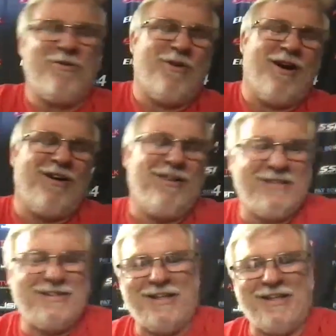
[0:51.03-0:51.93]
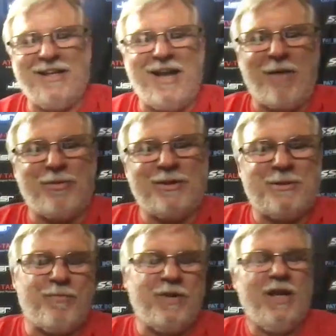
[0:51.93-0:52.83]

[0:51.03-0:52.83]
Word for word: well, it, happens.